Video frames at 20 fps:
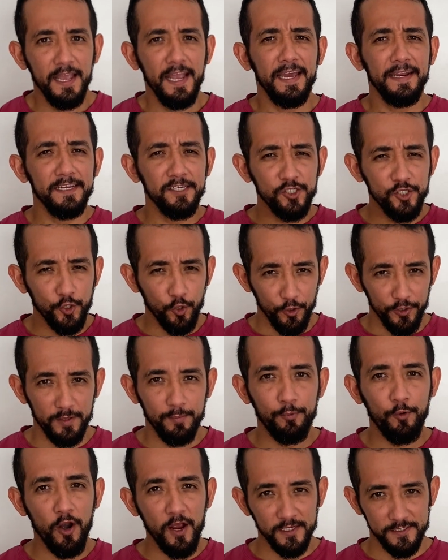and enjoy the
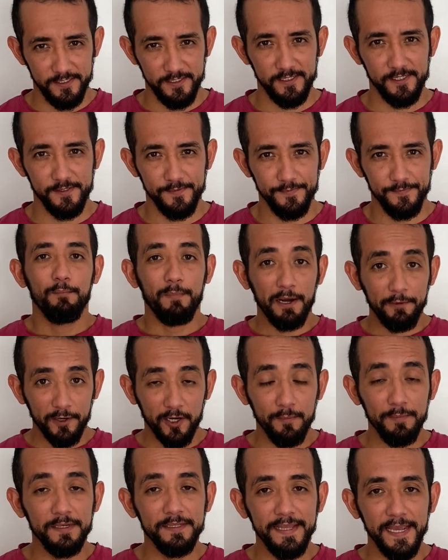process. My
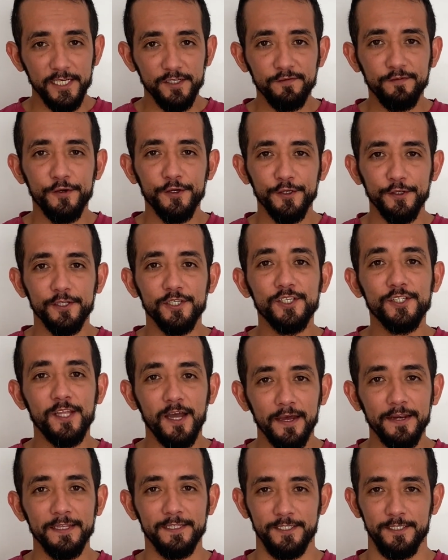recommendation for you to
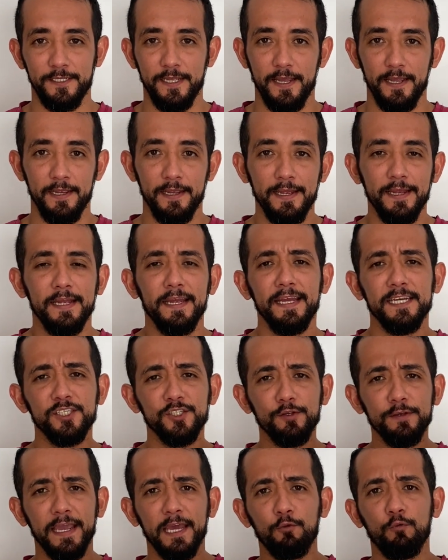study today is
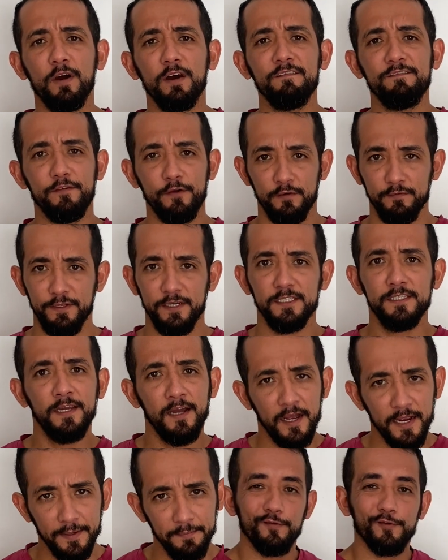to get one verb at a
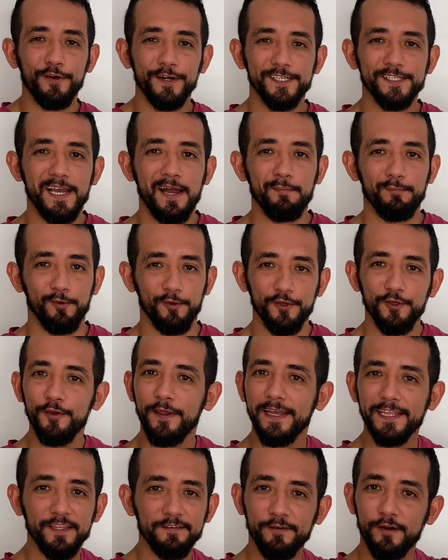time. For example, you
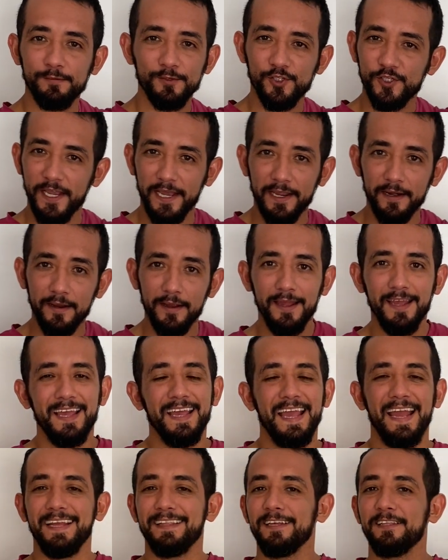get the verb ser
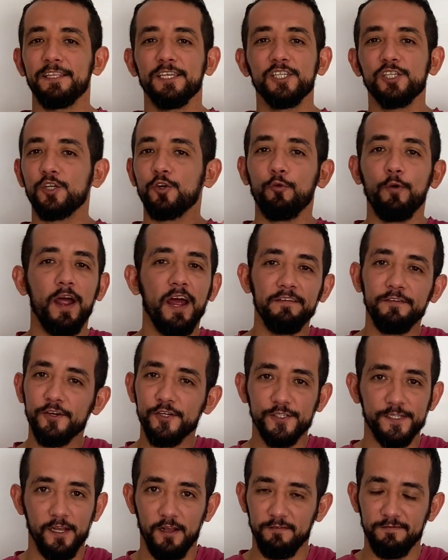and then describe
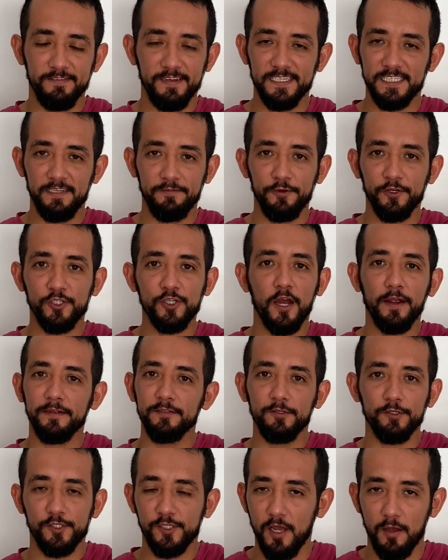yourself as if you're talking
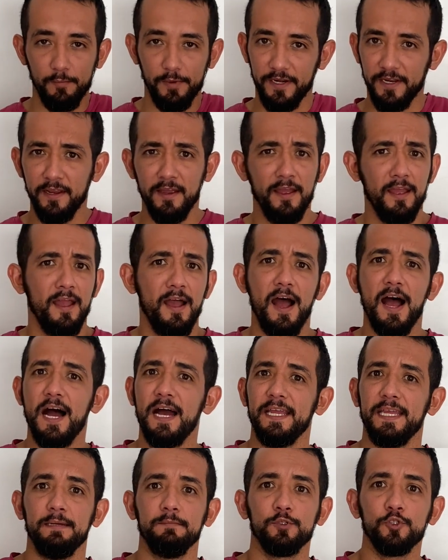to somebody.
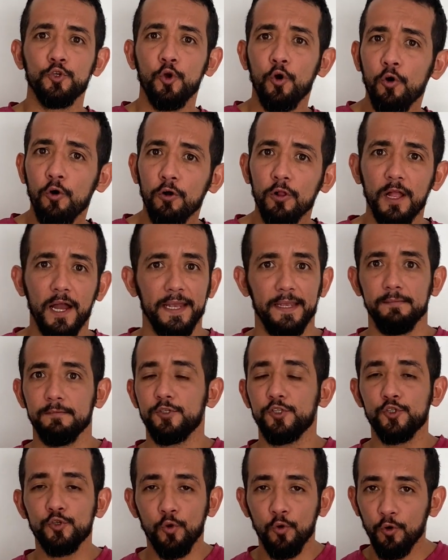I am tall, I am
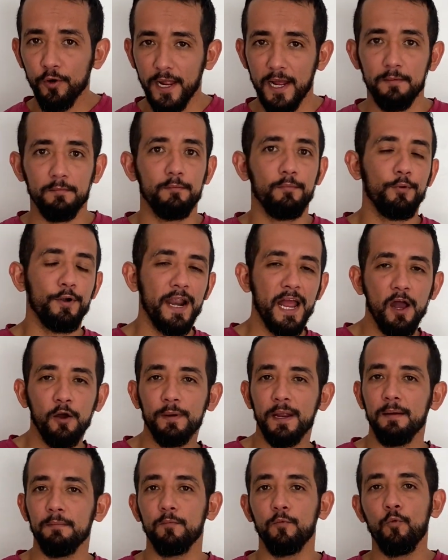short, I'm brown,
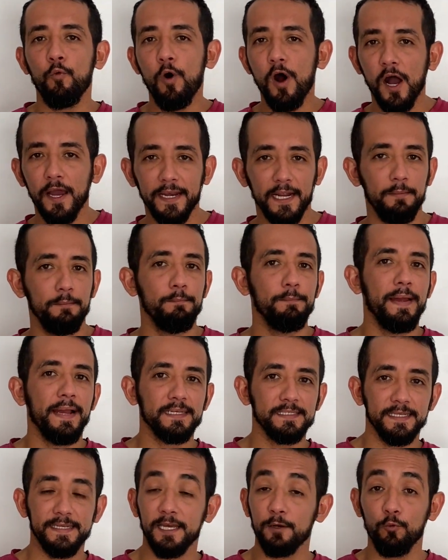I'm white, I'm
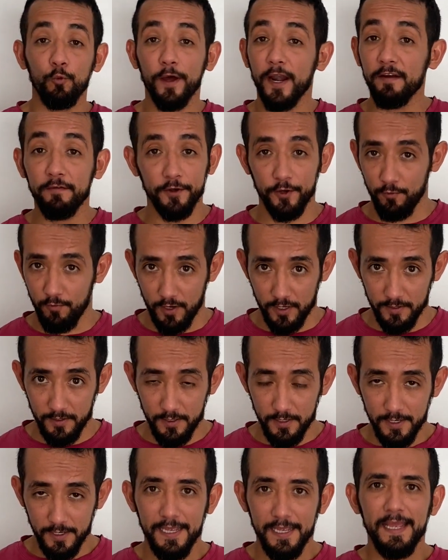Mexican, whatever you are.
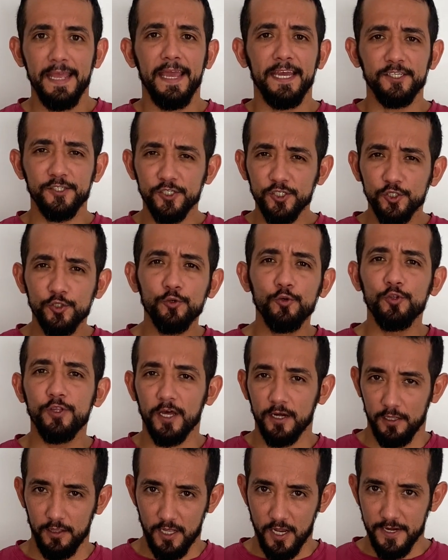And just do that
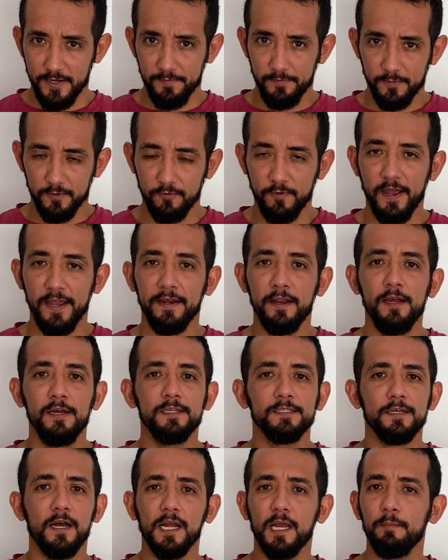a lot, right?
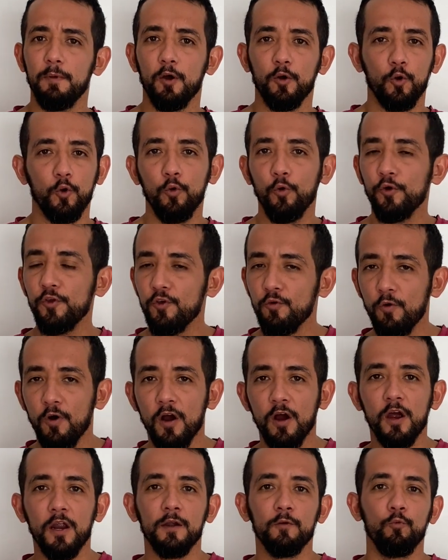Talk about who you
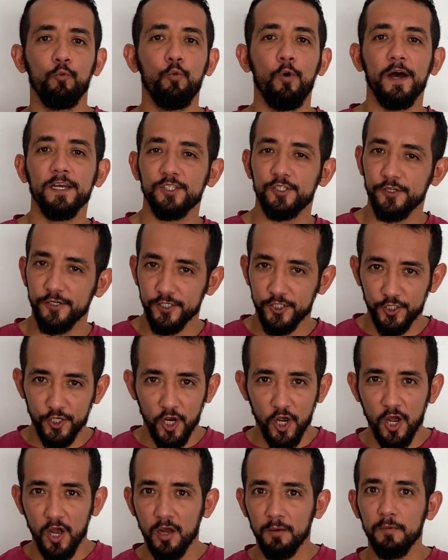are, what's your
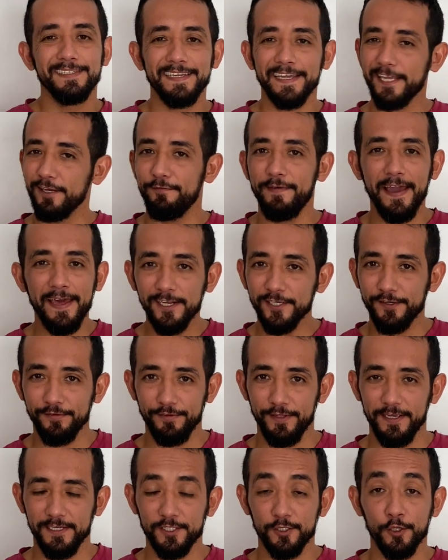job. Take advantage of
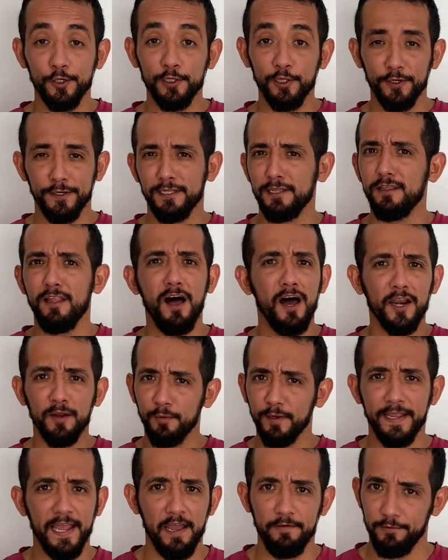this so you learn a lot of
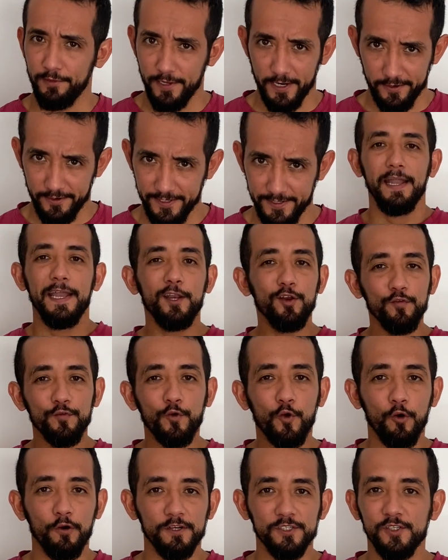vocabulary. And of
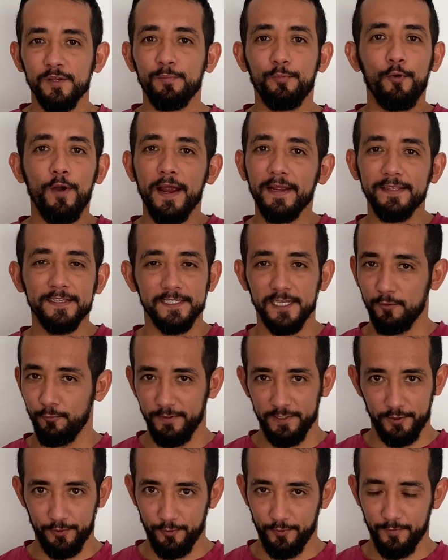course, you practice it
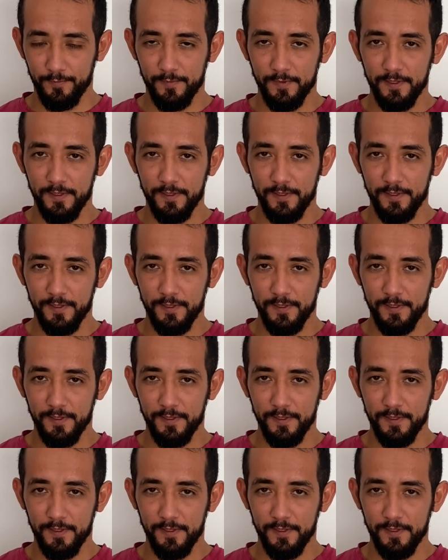with tú.